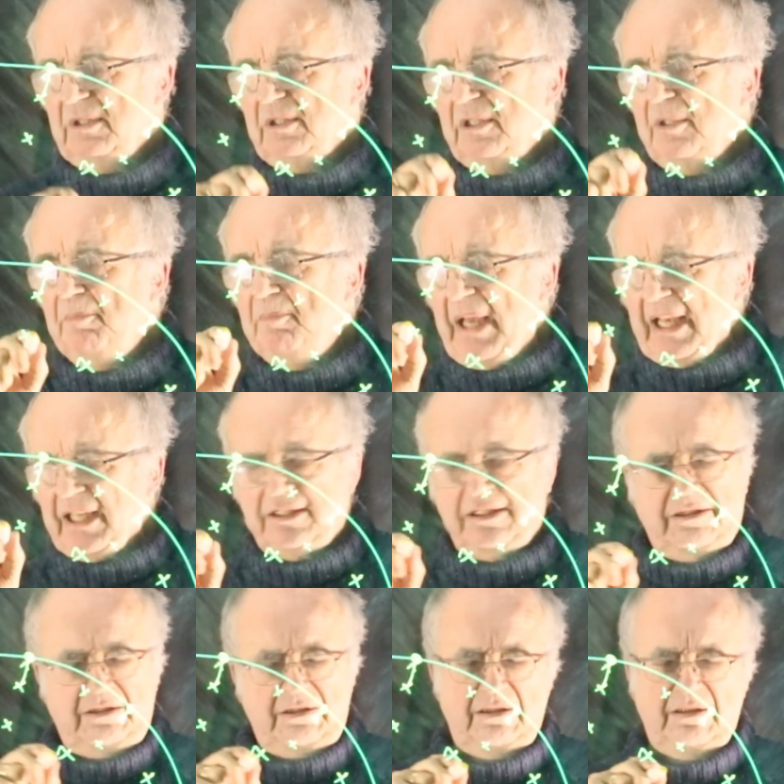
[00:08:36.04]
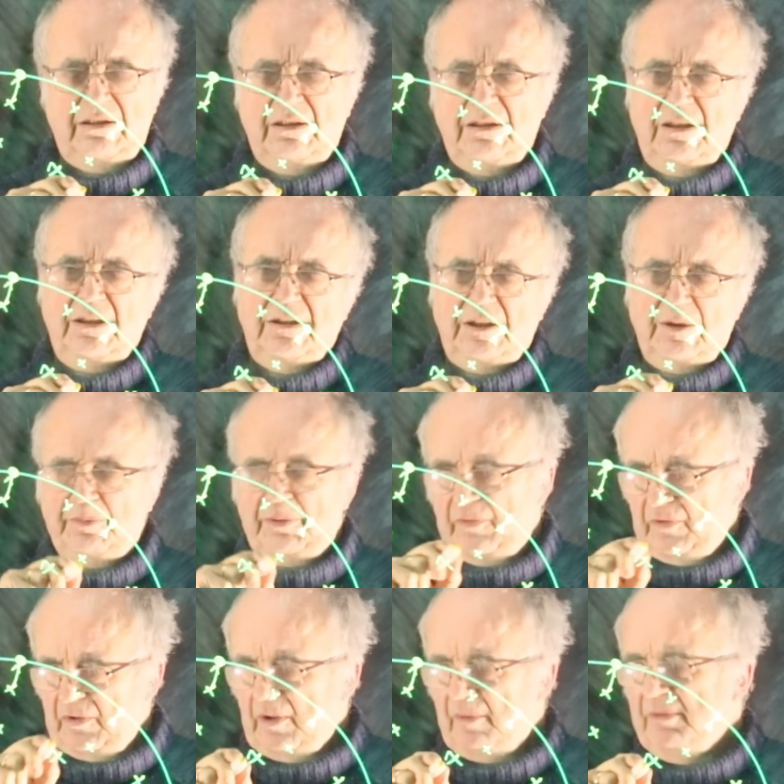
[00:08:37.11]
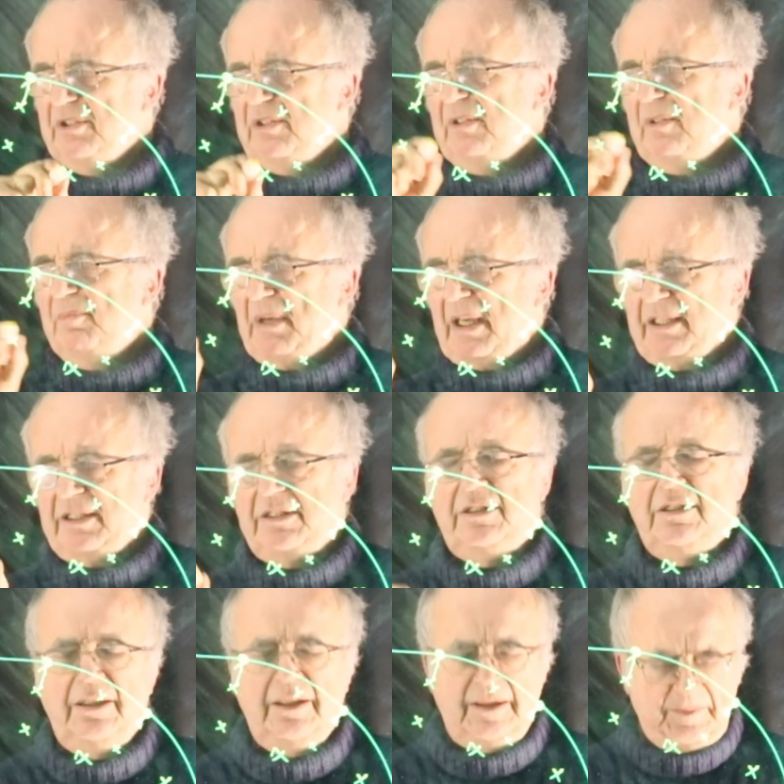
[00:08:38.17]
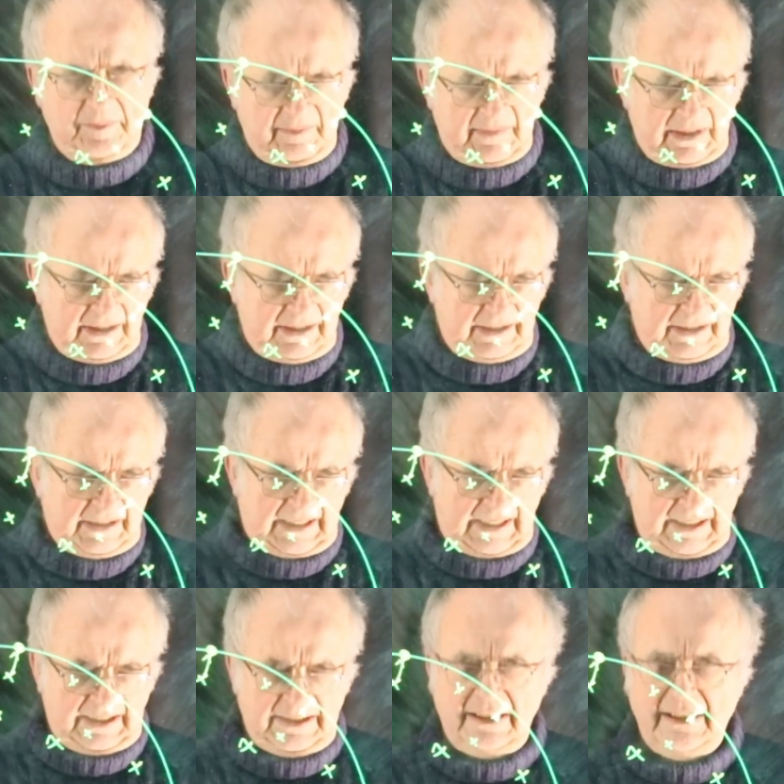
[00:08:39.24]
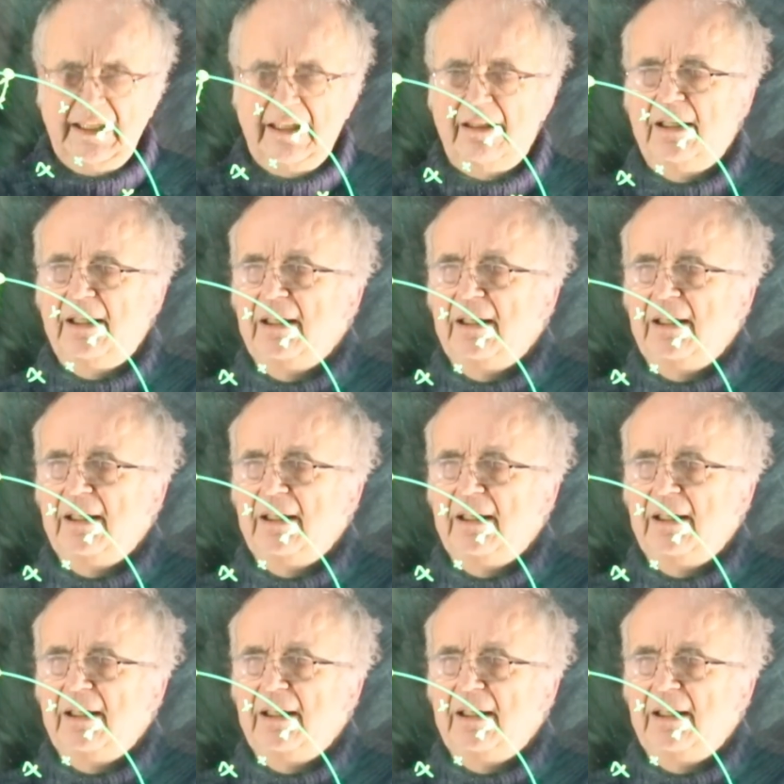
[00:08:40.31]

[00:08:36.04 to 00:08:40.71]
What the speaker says: the best, the performance of the best. Now,